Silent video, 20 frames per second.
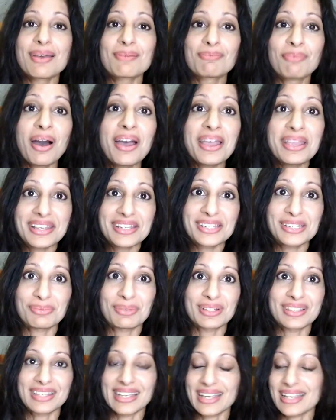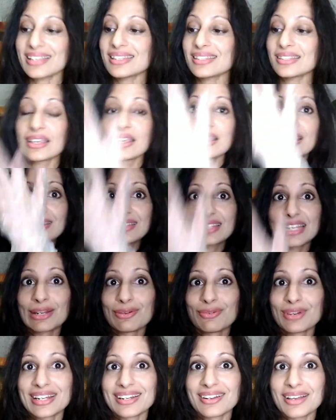my issue with this, it's in a
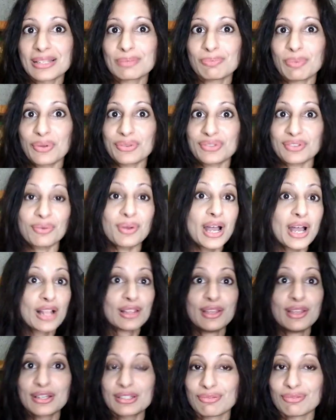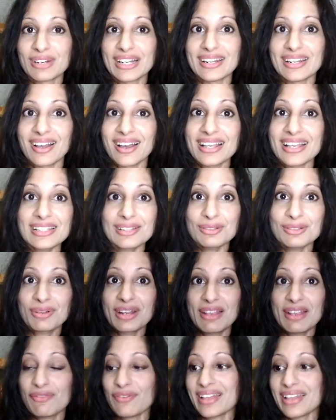really nice bottle, looks really nice, looks
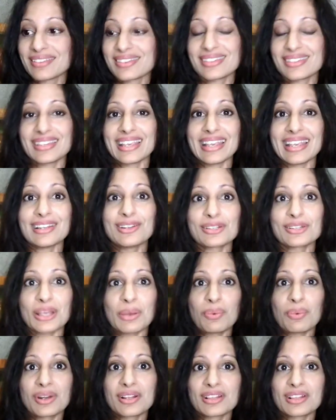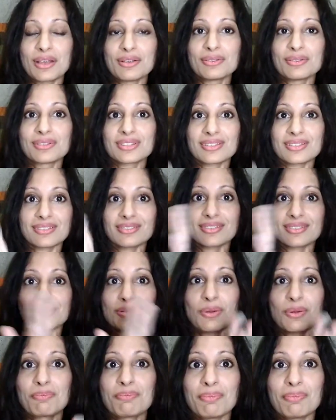really fancy, looks like one of those
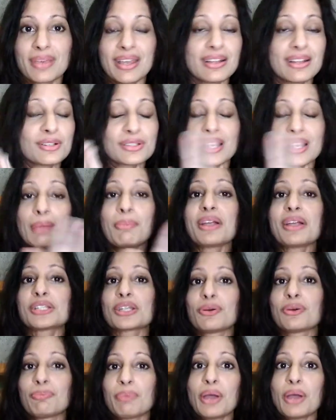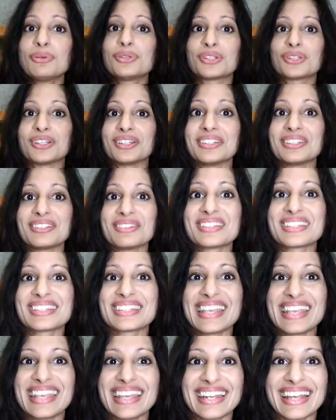sort of, it looks like a magical potion you'd
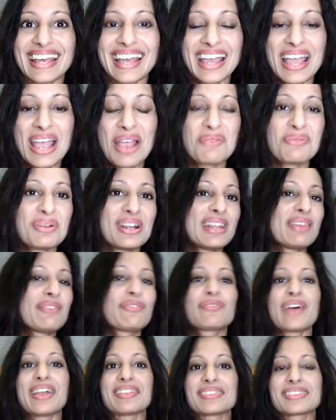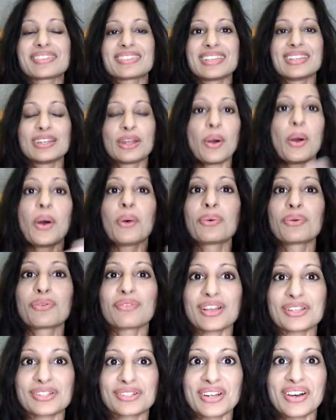see in a really fancy, you know, old
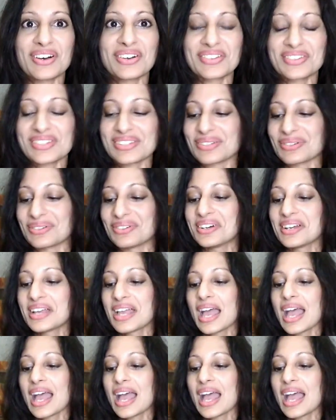fashioned art store.